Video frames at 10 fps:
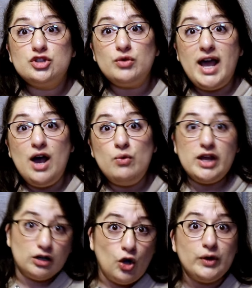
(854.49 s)
So now we
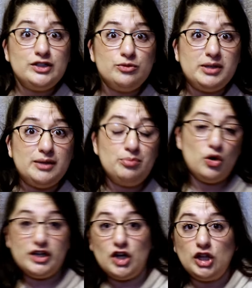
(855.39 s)
are going to be
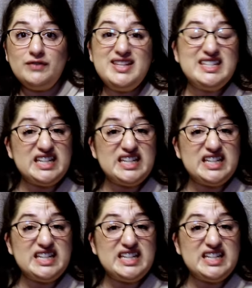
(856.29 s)
putting all of this